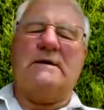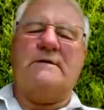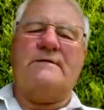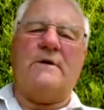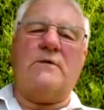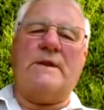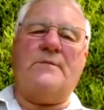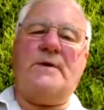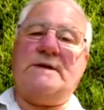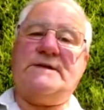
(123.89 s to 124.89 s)
following the
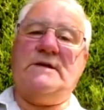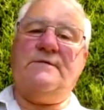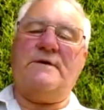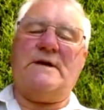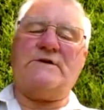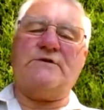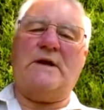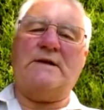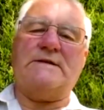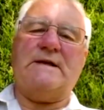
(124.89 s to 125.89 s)
passing of the
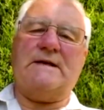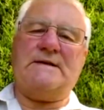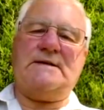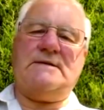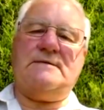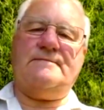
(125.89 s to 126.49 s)
Nationality Act.